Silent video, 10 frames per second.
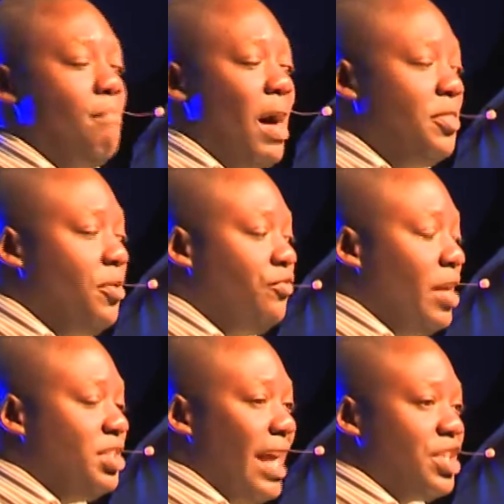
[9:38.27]
month of
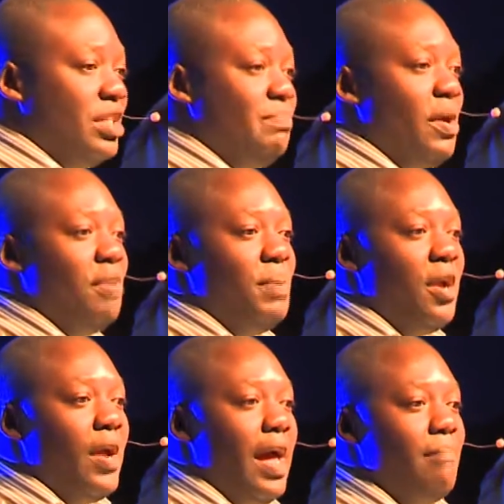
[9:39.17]
transactions,
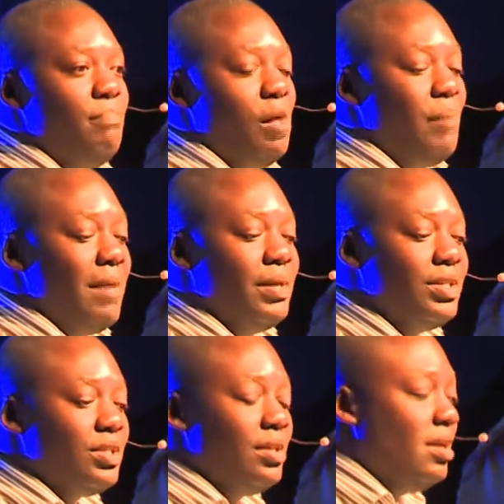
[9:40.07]
peer-to-peer -peer and bill
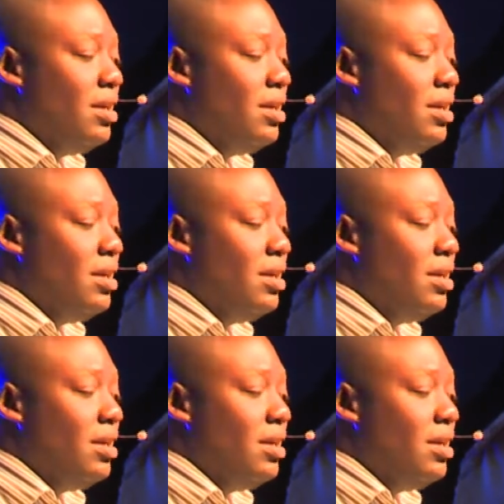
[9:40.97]
payments.